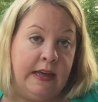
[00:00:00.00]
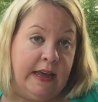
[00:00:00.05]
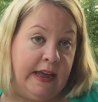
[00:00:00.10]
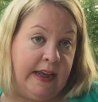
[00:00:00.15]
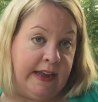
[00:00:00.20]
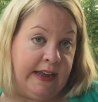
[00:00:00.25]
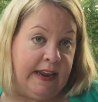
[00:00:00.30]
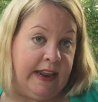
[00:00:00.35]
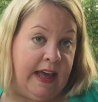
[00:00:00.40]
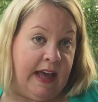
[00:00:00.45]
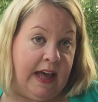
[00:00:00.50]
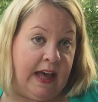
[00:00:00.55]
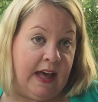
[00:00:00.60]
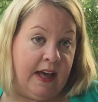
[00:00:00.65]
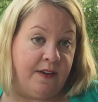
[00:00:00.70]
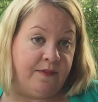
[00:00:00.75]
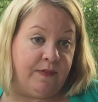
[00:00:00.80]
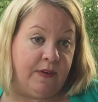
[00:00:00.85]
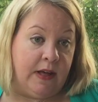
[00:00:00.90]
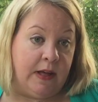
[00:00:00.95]
It could
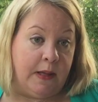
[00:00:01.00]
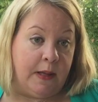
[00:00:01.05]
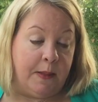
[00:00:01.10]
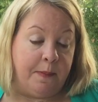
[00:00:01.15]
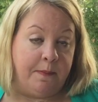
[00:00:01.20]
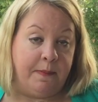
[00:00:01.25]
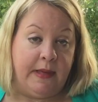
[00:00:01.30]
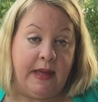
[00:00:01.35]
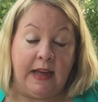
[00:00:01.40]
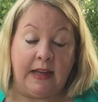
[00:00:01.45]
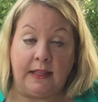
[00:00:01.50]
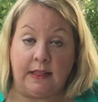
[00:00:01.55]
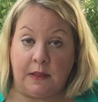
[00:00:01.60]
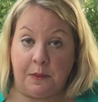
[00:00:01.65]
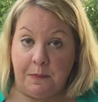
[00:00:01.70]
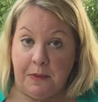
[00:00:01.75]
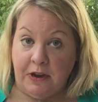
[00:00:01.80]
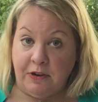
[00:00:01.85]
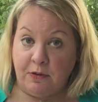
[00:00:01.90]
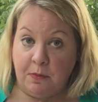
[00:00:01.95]
have
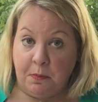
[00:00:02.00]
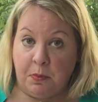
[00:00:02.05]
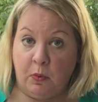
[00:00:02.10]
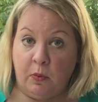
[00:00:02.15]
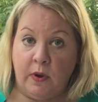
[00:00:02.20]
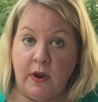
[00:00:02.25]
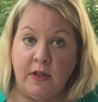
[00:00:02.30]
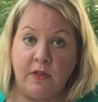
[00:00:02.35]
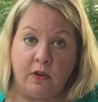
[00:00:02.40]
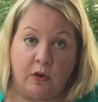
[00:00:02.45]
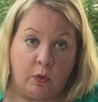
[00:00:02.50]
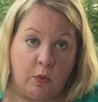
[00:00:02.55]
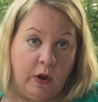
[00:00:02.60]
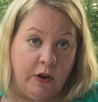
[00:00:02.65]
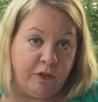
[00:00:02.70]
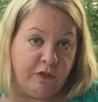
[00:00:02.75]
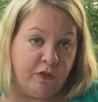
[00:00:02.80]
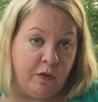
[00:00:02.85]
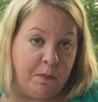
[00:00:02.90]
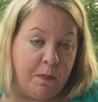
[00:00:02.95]
exclamation points or
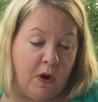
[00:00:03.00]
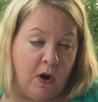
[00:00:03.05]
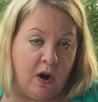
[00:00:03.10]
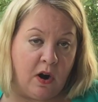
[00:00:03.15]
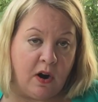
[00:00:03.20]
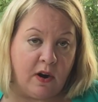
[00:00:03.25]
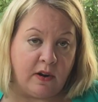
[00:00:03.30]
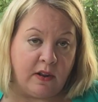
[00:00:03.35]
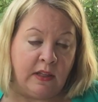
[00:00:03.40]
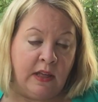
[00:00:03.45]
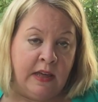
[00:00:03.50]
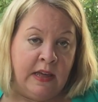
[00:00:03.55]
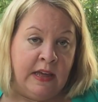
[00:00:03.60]
question marks.